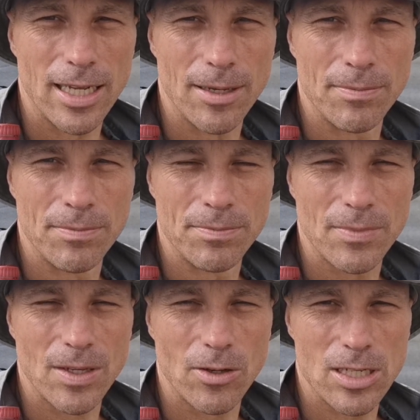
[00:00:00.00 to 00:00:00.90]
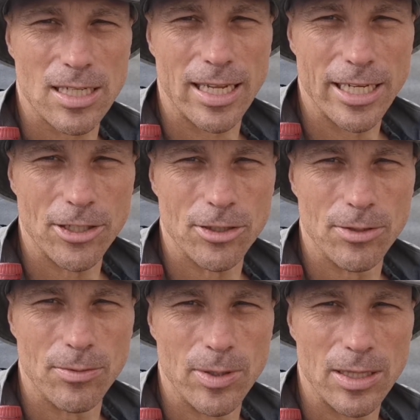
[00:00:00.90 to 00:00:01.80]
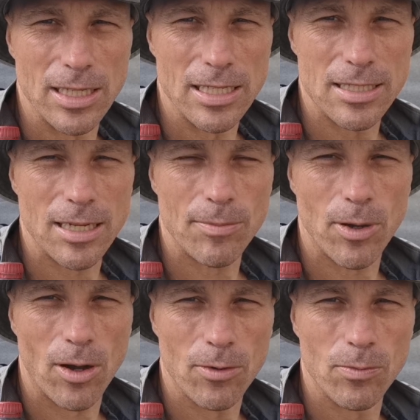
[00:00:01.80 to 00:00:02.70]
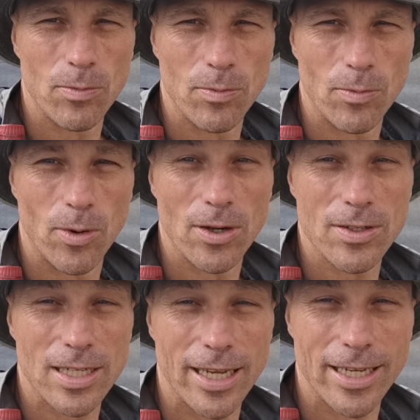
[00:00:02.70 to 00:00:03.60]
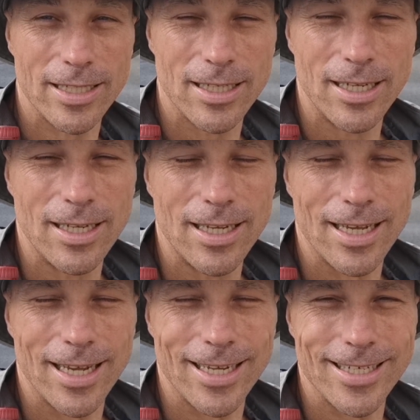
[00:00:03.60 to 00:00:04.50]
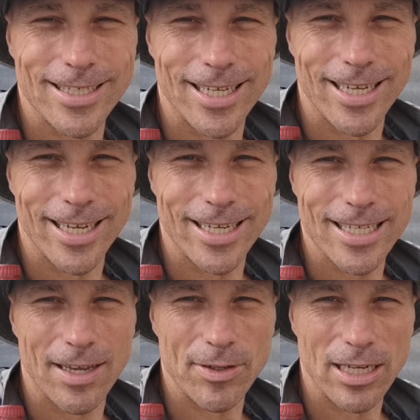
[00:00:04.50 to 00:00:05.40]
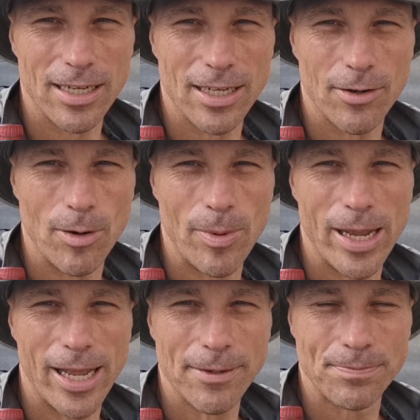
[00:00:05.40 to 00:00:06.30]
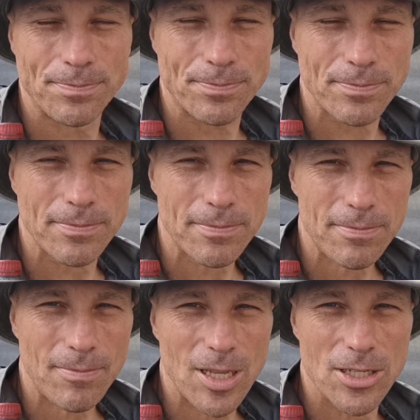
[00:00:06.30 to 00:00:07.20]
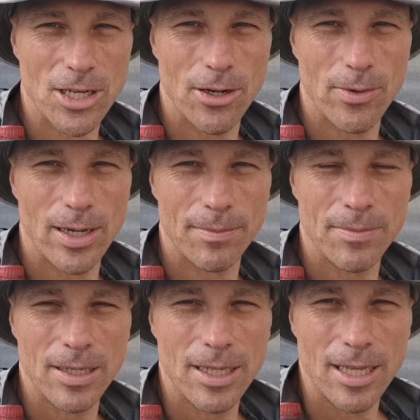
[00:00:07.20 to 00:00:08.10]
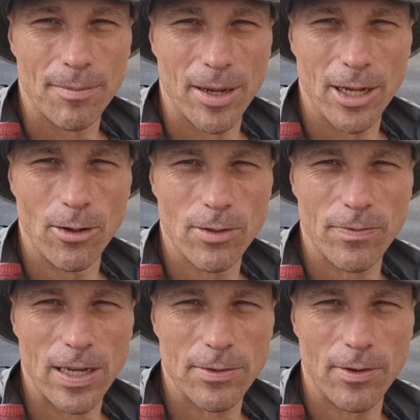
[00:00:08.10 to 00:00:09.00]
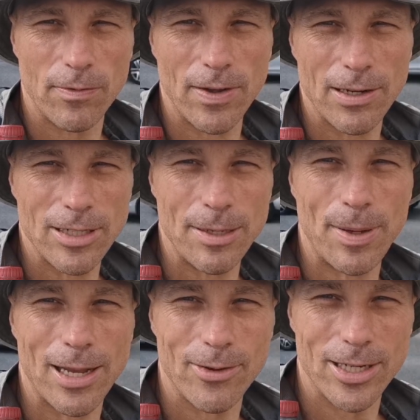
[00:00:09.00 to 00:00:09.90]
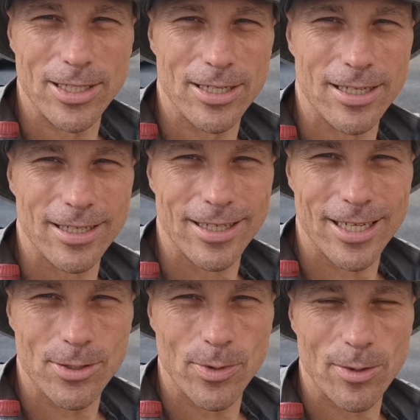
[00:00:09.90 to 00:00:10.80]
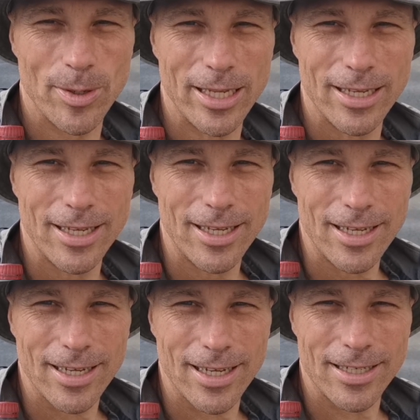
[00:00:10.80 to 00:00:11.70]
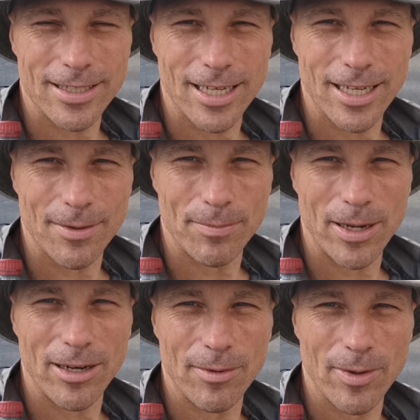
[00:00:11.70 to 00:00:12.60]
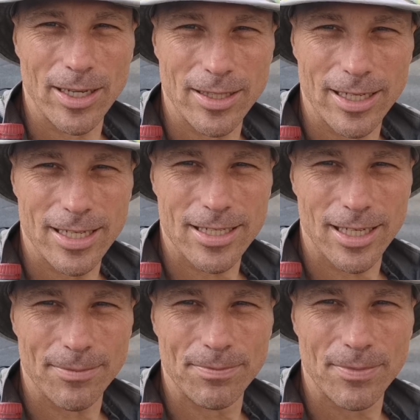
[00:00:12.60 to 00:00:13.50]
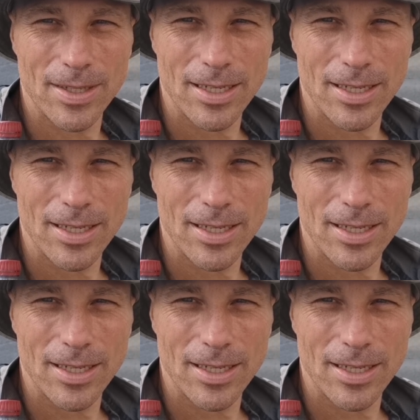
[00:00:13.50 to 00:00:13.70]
Got a slight issue with the zip on one side, and it's having a repair. So my old faithful Vaude power lizard is with me, and bearing in mind that it's a